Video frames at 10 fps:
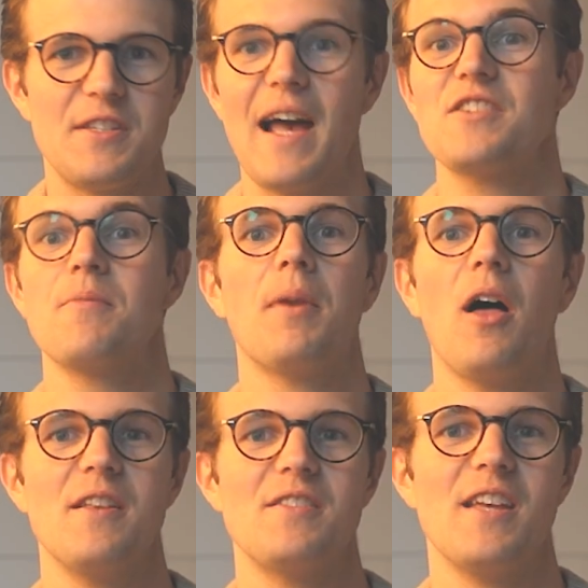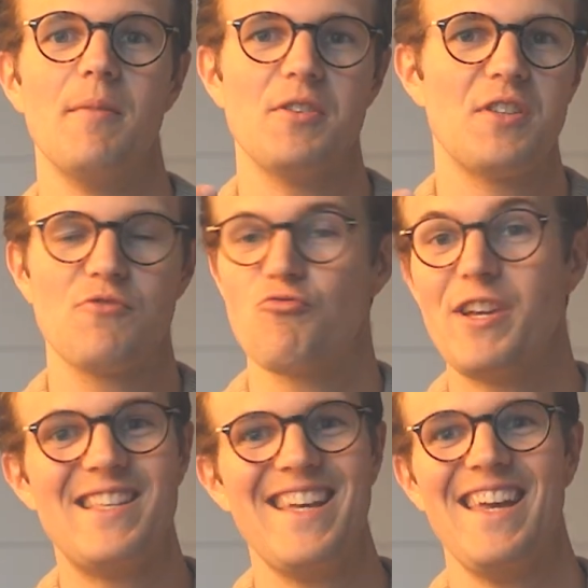Tax compliance syllabus doesn't
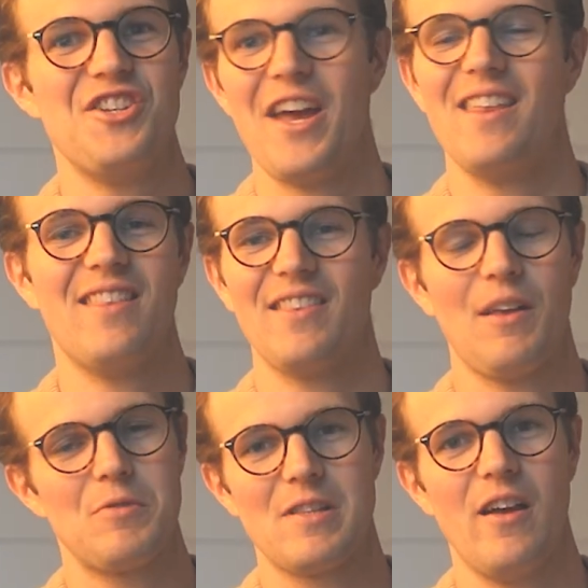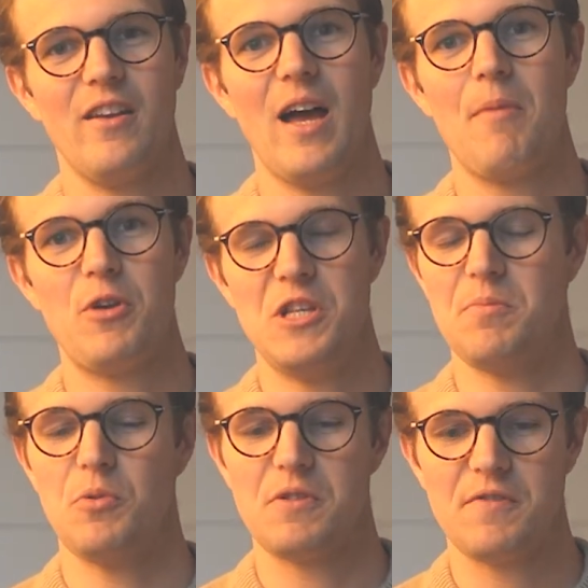reteach anything that was learned at
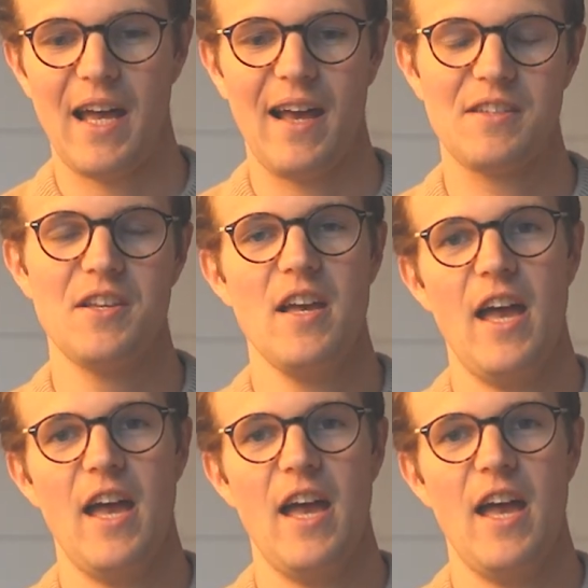principles of tax.